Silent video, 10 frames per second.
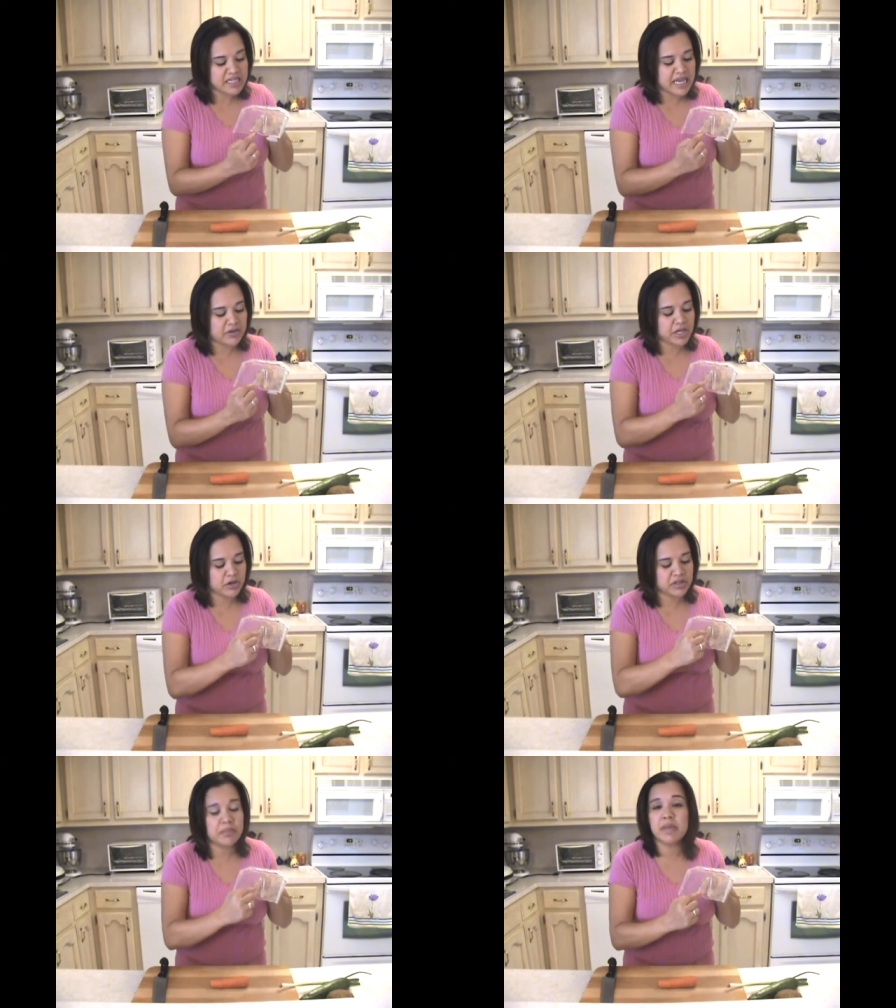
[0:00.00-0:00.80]
Down
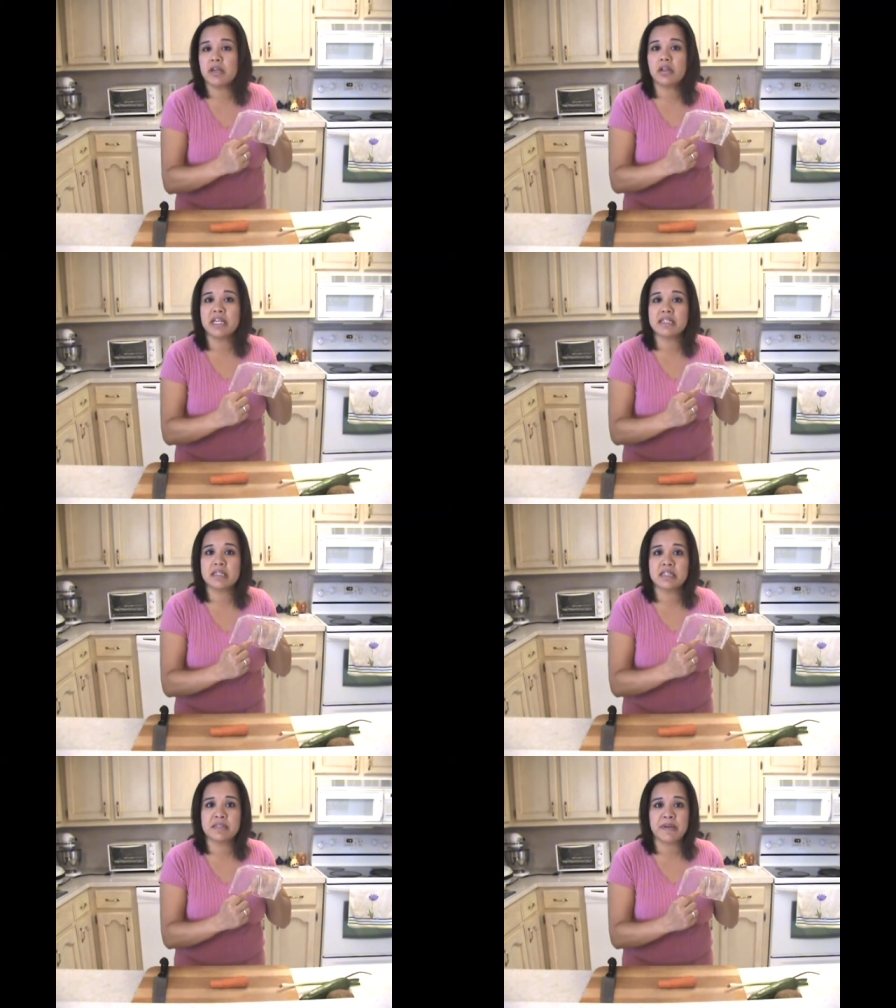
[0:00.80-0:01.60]
here in the middle is
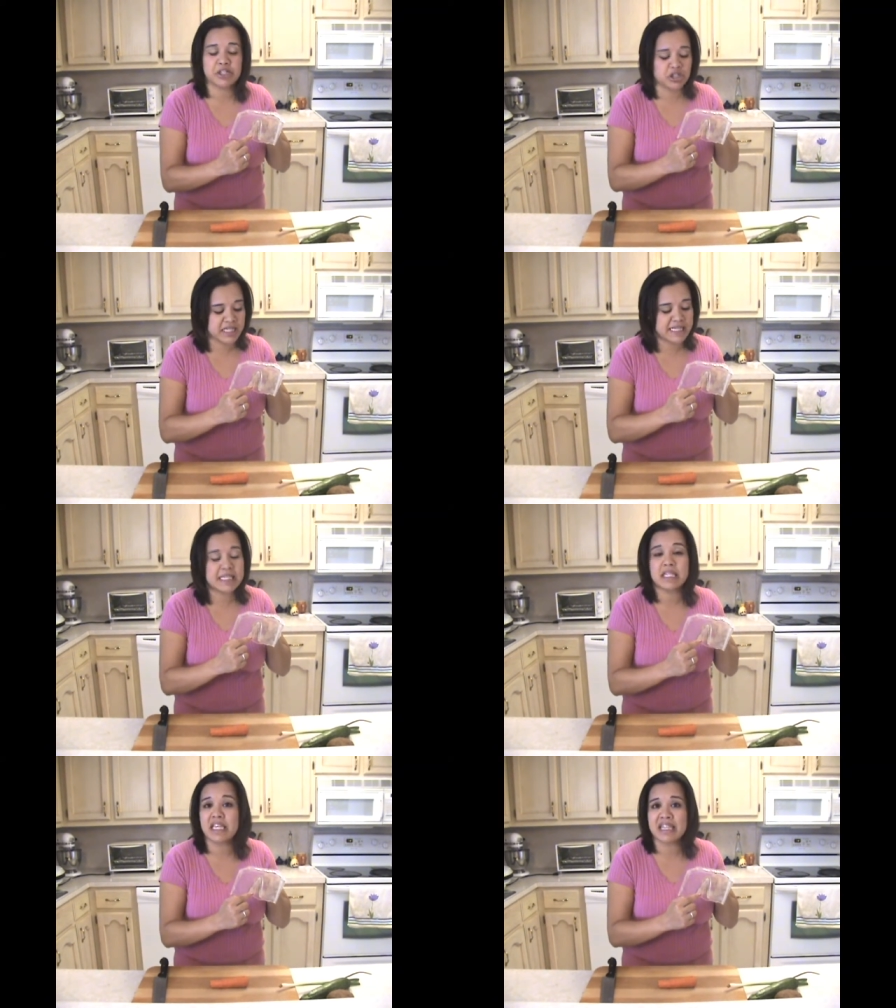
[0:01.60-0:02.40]
the specialty
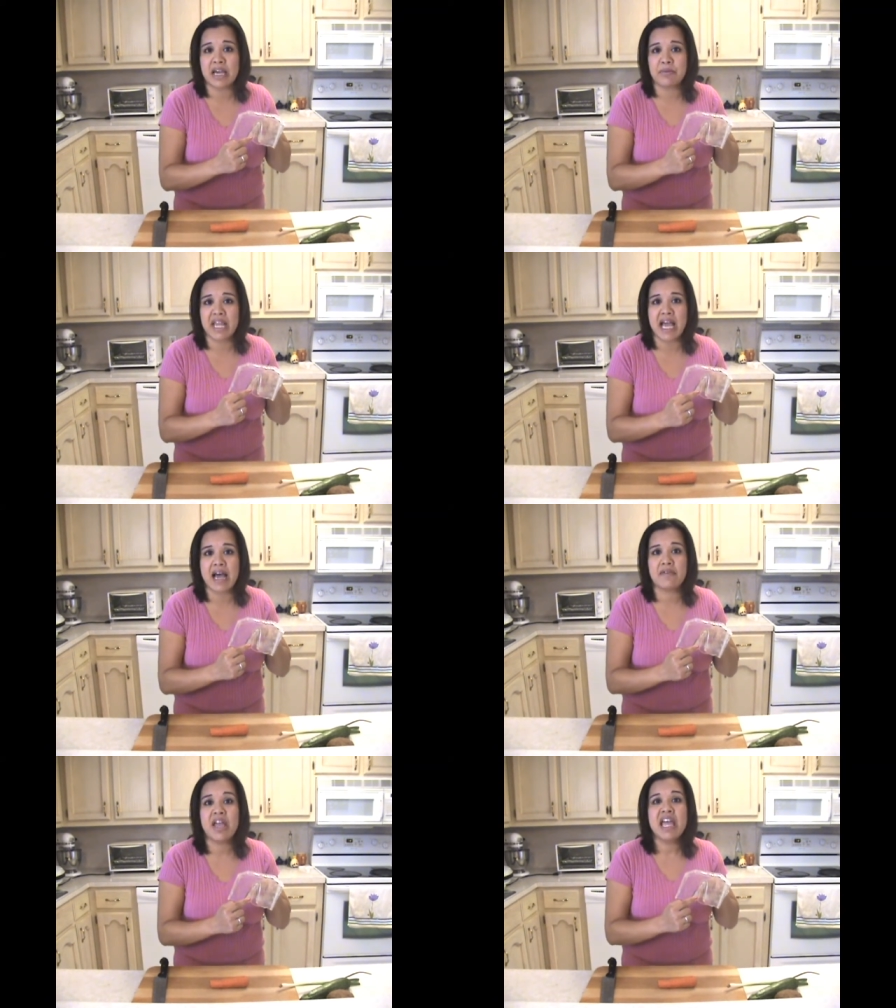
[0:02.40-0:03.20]
slit that we
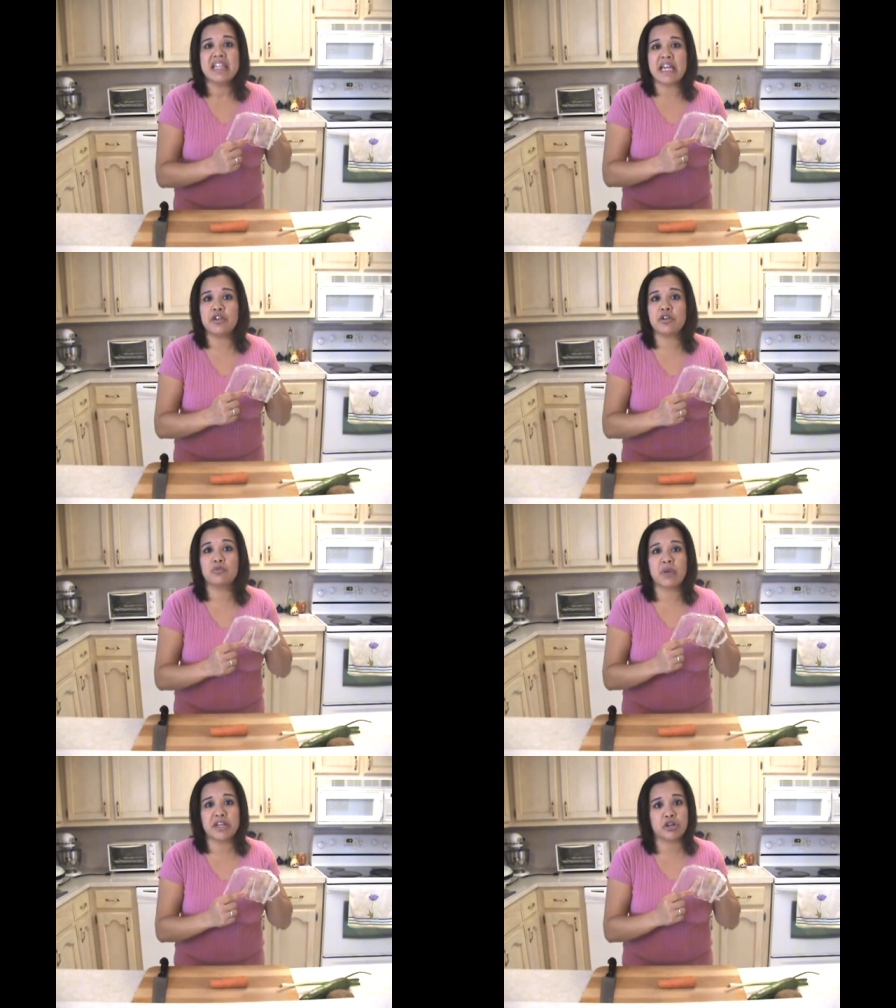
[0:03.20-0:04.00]
have that you
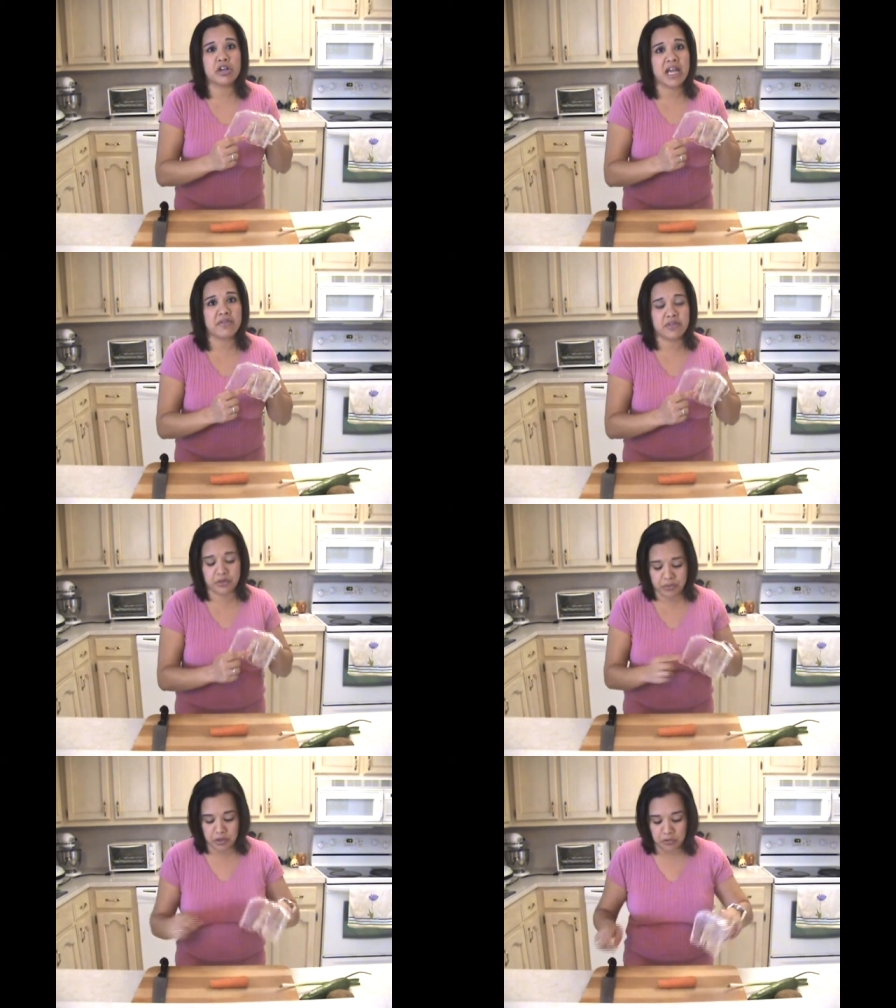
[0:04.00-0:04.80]
can run your knife
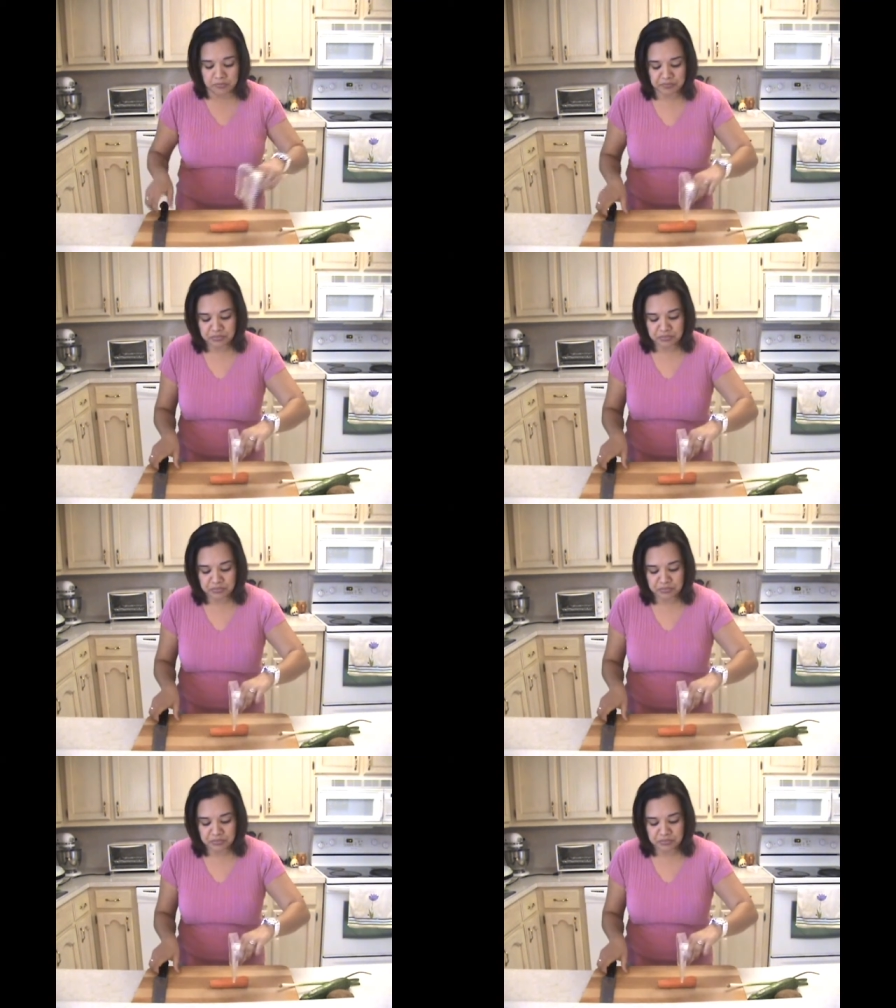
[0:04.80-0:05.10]
through.